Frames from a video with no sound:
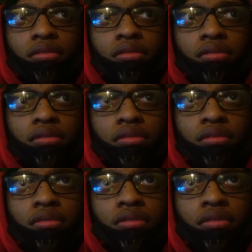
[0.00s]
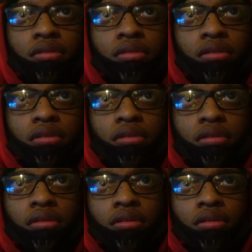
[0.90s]

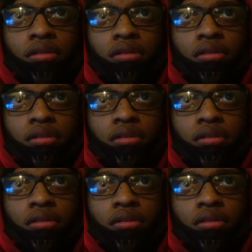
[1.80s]
No one is speaking in this clip.